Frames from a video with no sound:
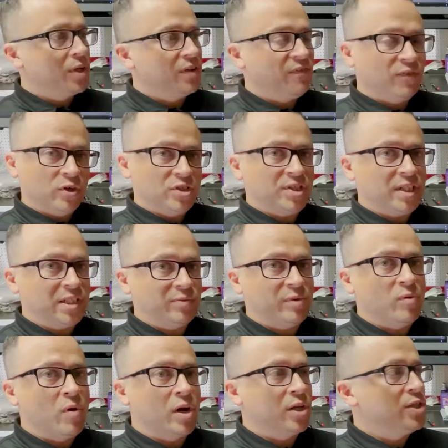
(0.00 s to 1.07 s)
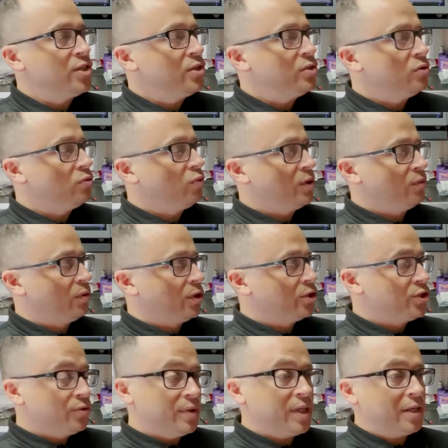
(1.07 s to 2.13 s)
of the first things we want to do when we're
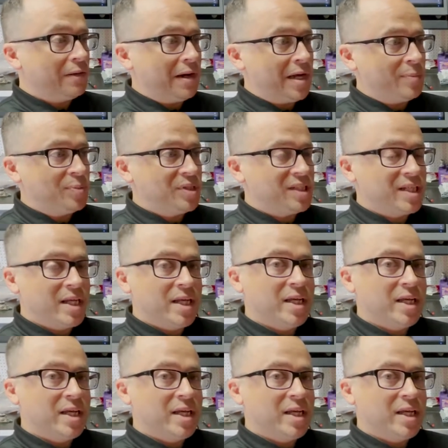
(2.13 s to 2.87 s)
doing grips